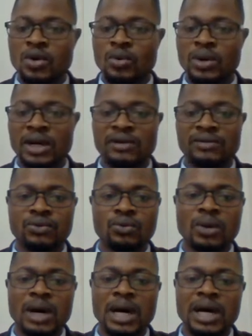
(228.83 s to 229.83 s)
We have
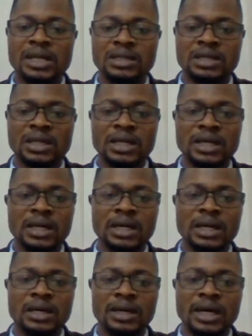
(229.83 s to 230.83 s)
1
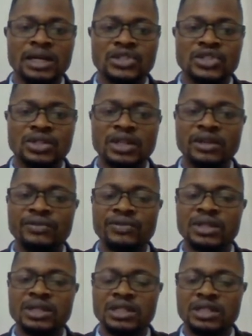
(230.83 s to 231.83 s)
as
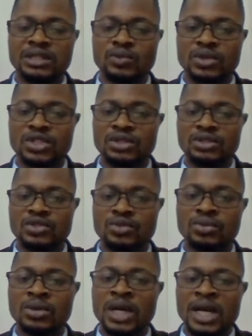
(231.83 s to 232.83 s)
given in equation
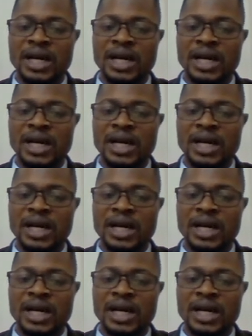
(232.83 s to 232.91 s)
2.